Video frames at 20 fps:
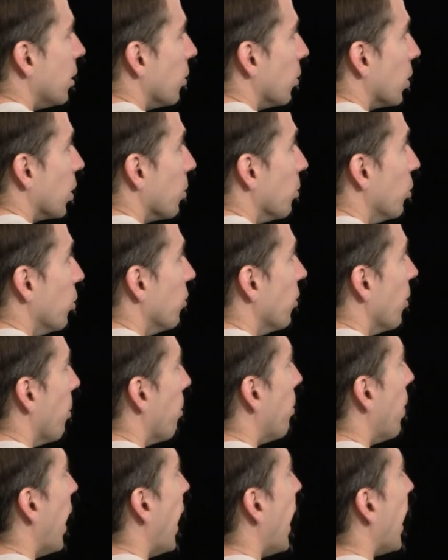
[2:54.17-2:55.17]
We can move
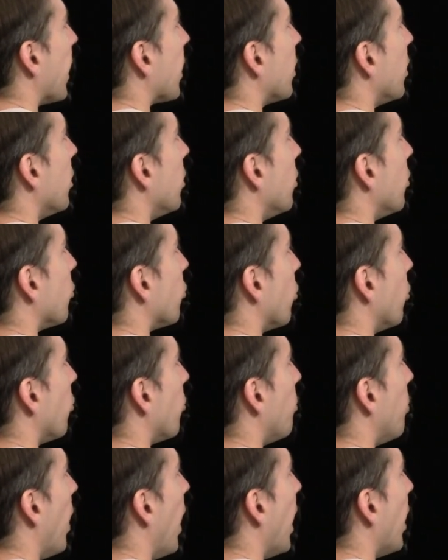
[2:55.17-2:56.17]
it back. So this
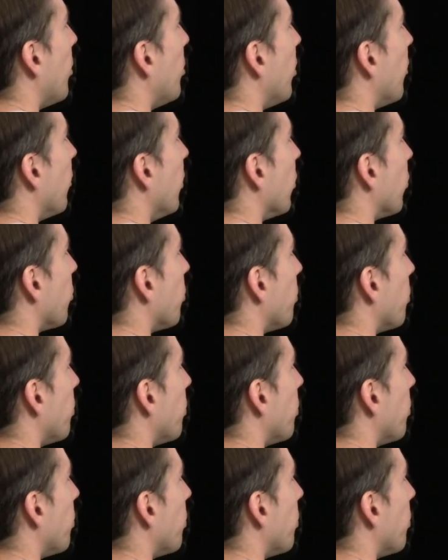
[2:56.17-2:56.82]
bottom of this